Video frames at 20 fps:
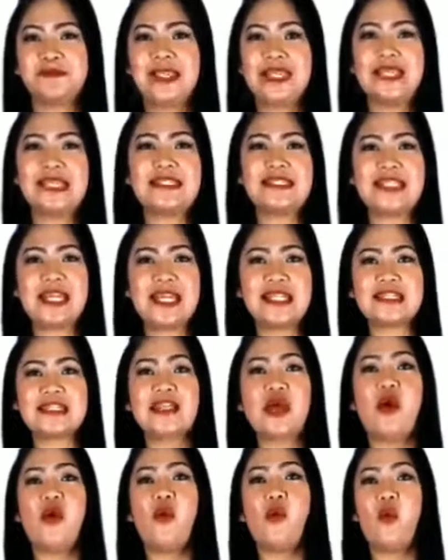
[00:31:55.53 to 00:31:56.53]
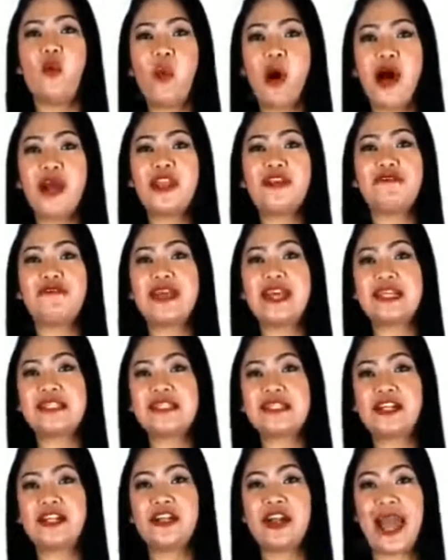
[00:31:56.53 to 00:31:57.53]
Since one of the
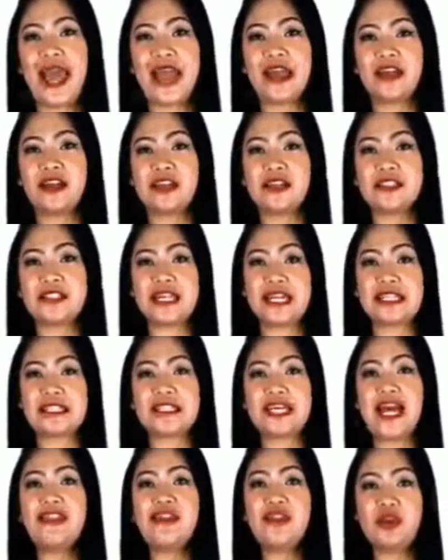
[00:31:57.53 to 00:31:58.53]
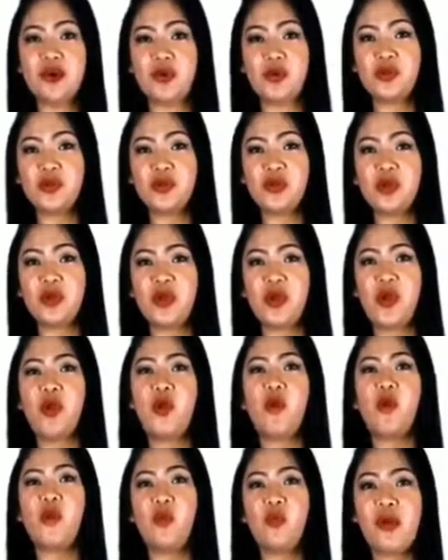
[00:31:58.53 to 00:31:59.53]
exterior angles is unknown,
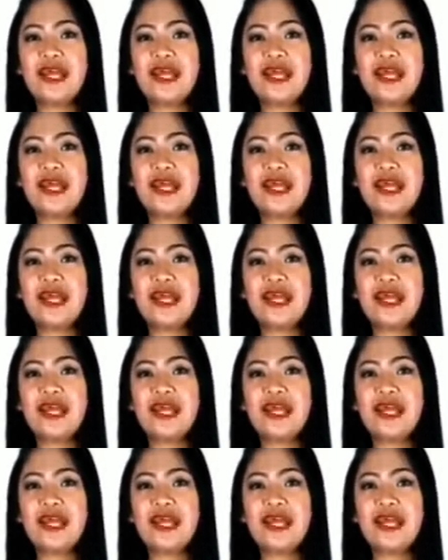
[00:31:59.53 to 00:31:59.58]
we